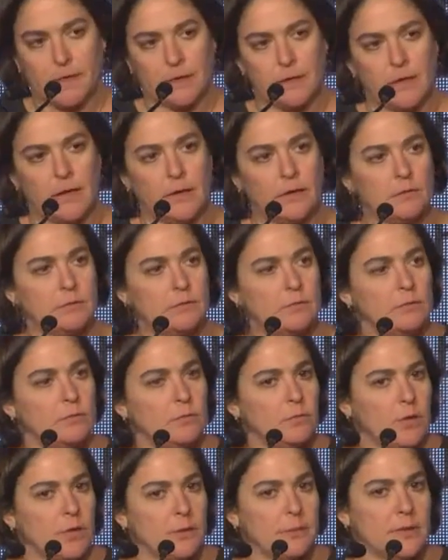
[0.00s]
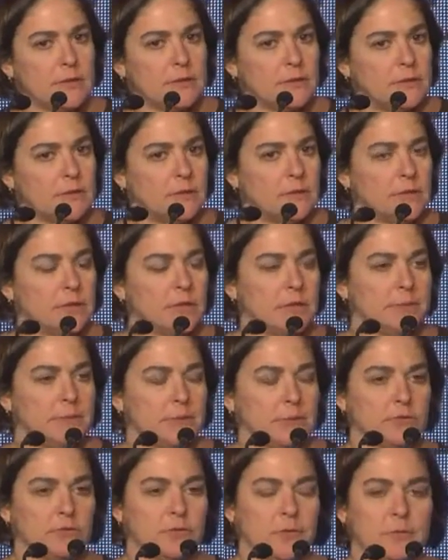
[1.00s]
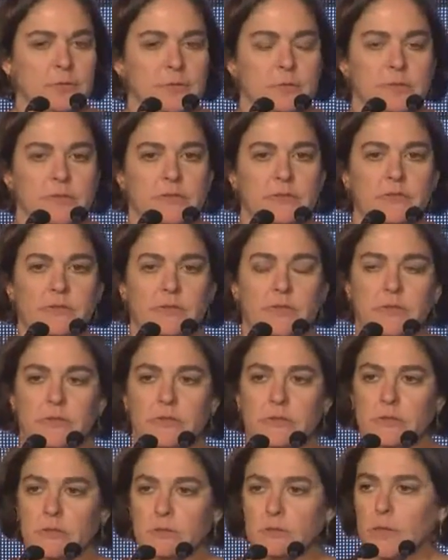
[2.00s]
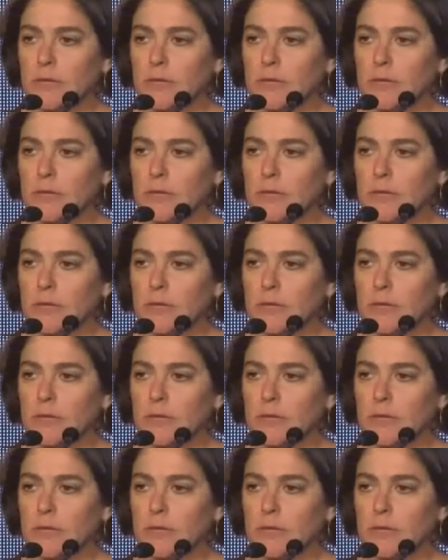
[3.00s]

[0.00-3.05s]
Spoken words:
Now, what about the incoming Trump administration?